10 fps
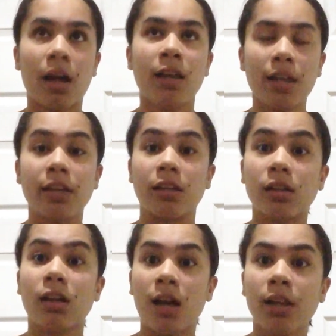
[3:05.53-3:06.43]
I like it.
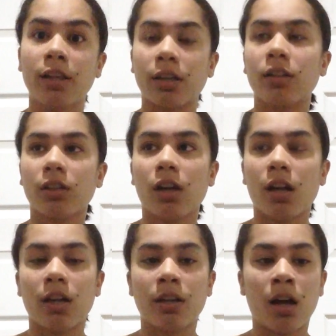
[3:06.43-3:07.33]

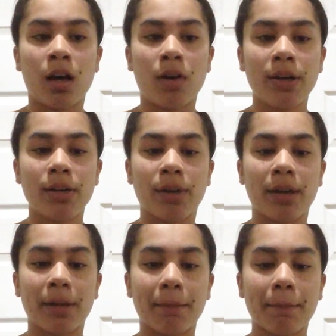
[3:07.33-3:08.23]

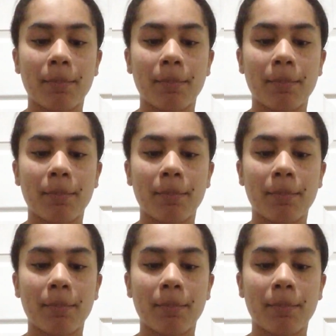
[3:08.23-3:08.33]
Anyway,